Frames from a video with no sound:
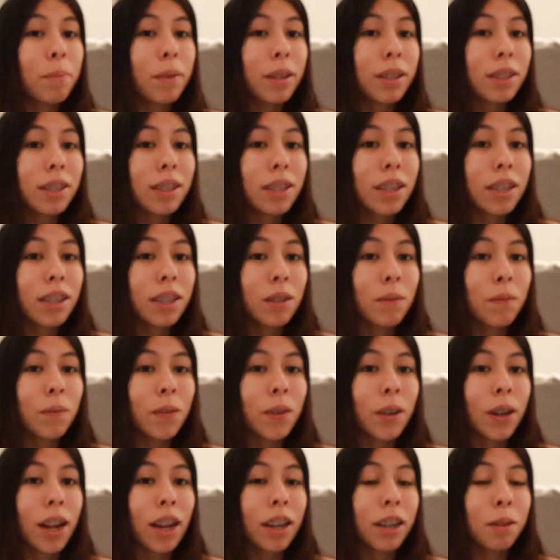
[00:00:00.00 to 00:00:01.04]
Business
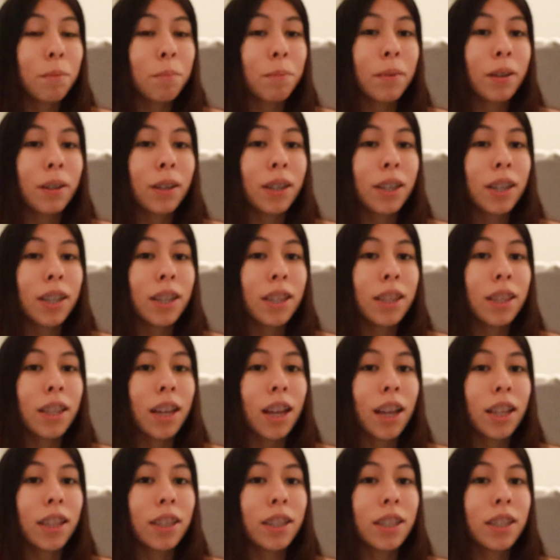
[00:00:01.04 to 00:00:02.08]
for anybody
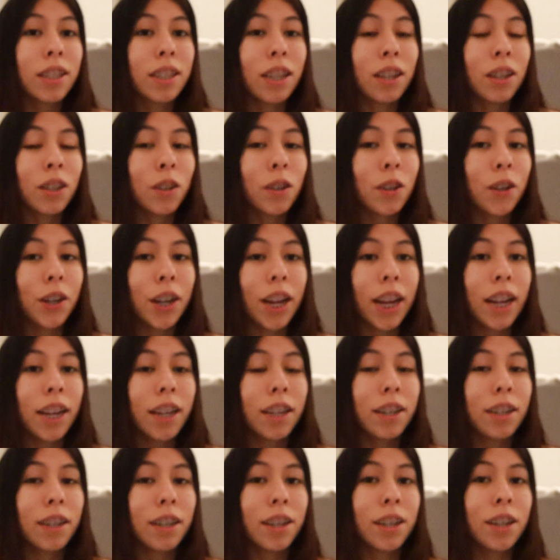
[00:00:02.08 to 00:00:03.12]
that's a
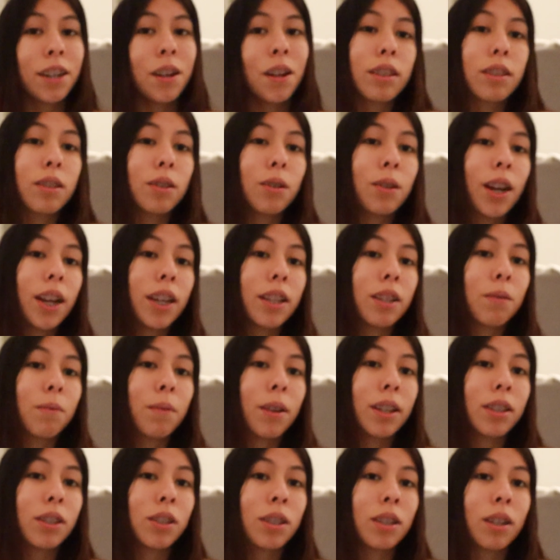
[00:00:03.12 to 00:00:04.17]
creator. It's a great
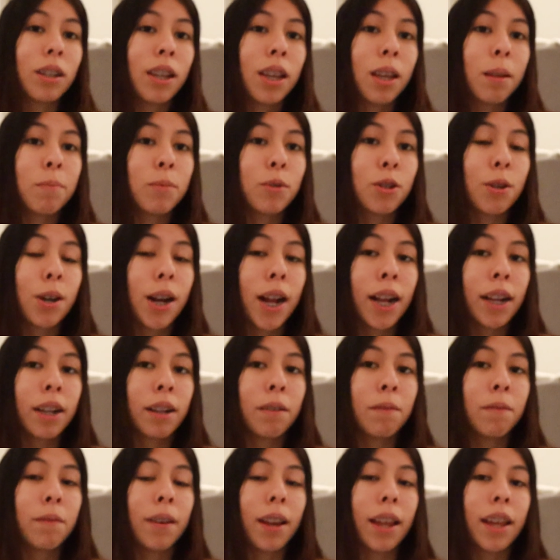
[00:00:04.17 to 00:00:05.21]
way to keep track
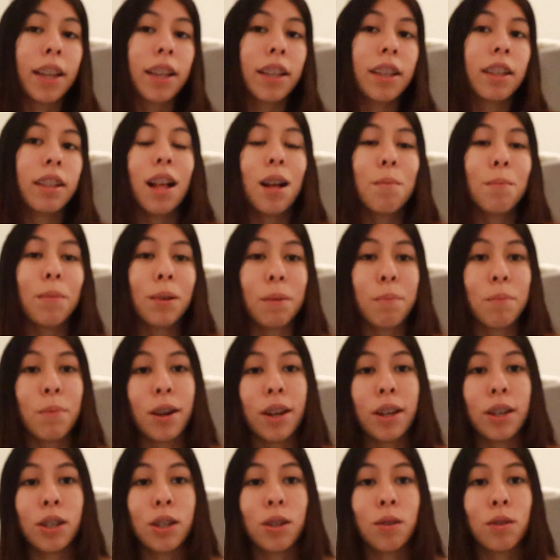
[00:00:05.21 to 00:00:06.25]
of like how many
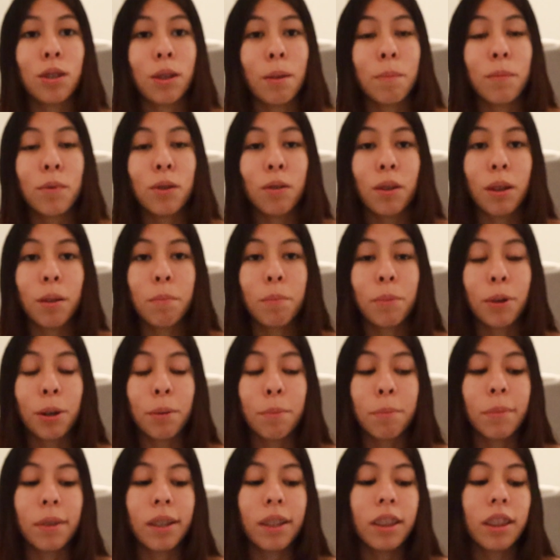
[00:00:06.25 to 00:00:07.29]
brand deals I'm doing per
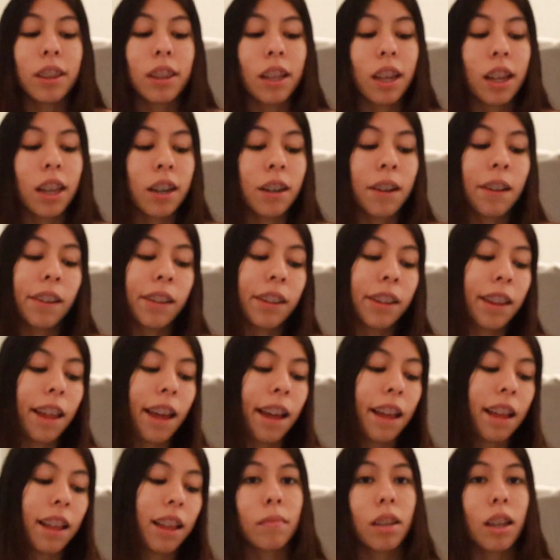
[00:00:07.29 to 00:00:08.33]
month and all of
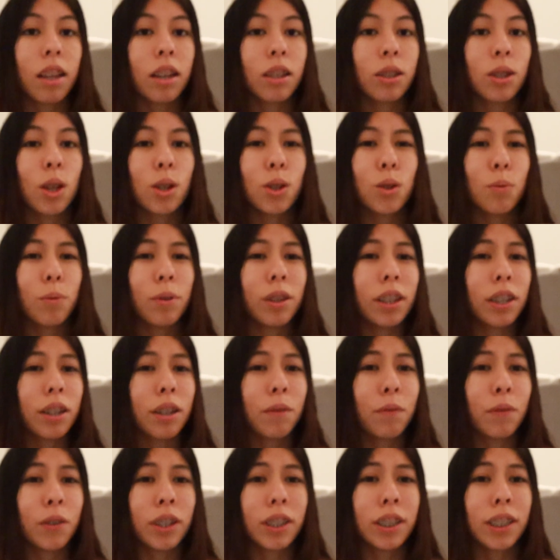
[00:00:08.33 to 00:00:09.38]
that. And it's also really
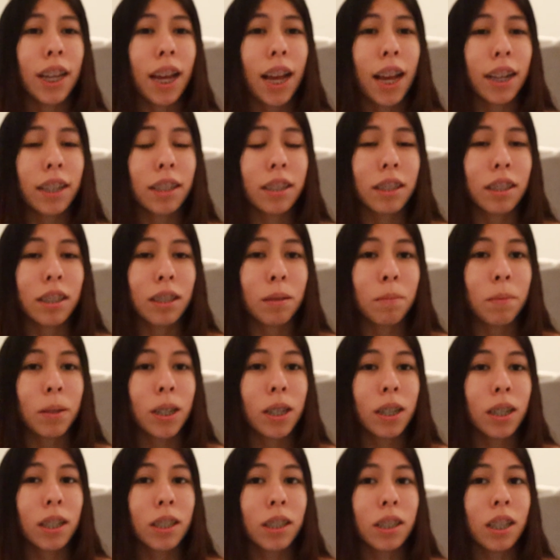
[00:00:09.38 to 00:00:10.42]
good for taxes
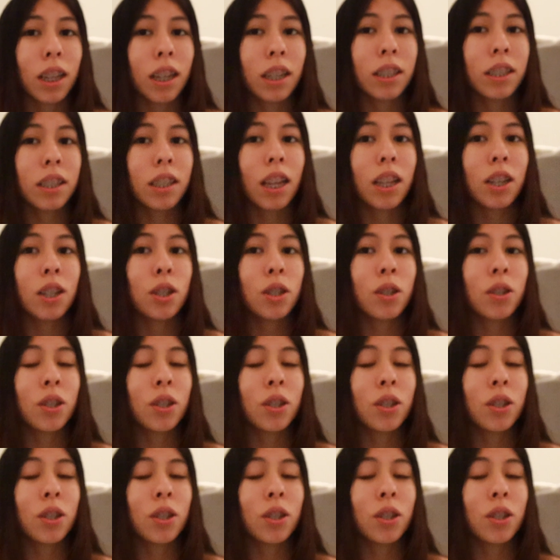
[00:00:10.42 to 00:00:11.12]
because they send you